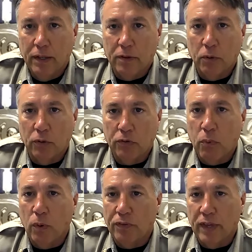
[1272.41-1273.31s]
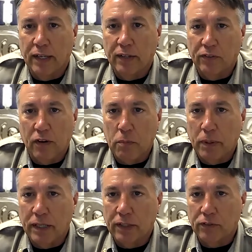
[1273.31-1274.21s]
the most important thing is that
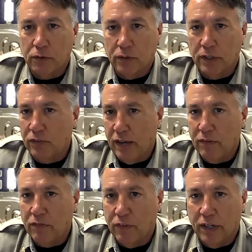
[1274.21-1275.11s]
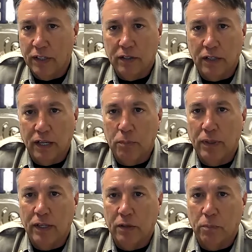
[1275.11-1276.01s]
everybody gets through this having fun and
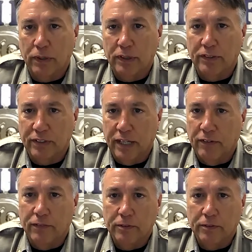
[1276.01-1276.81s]
being completely safe.